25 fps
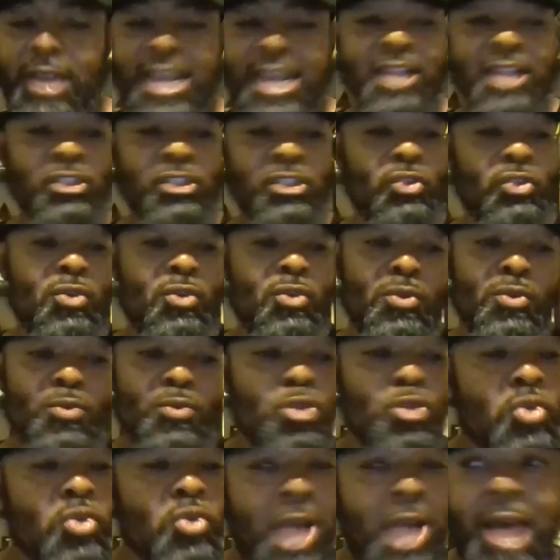So,
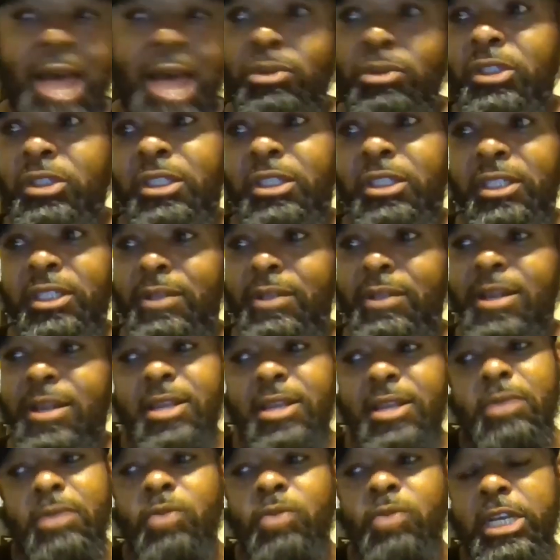I was just,
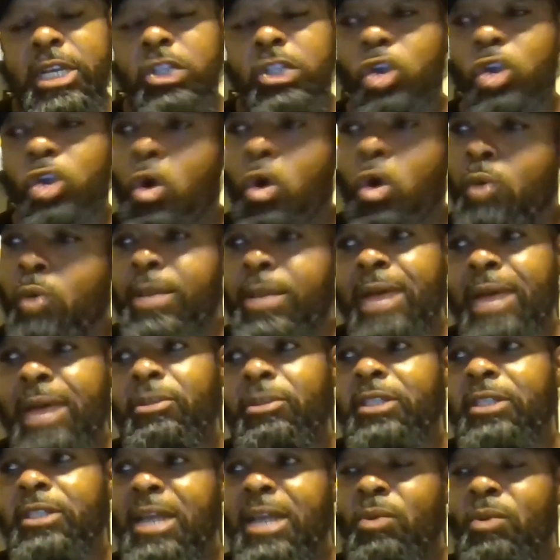when he told me, I
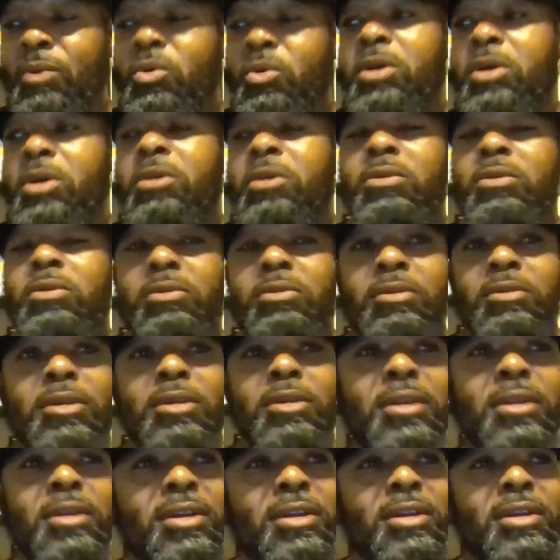was like, well,
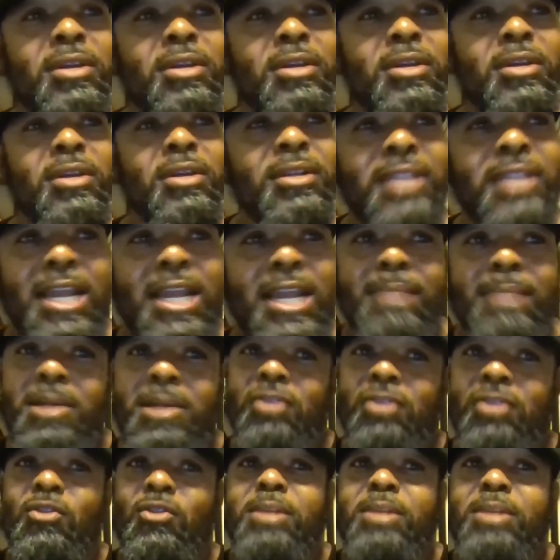damn,
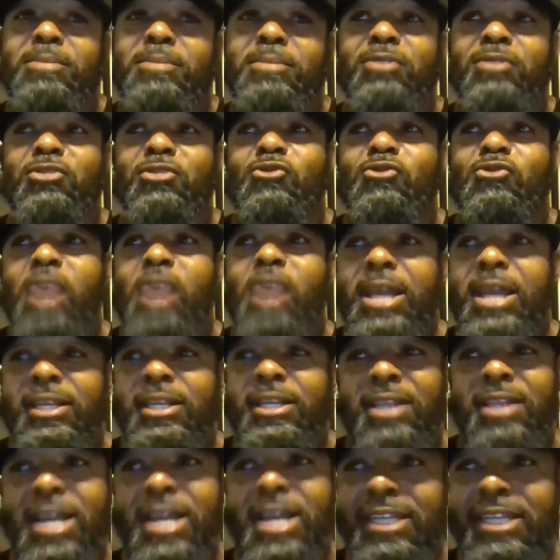my grandmother,
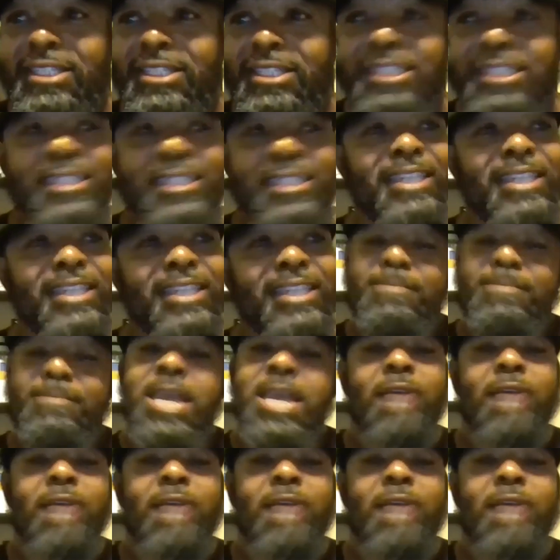right. Like, just let me out the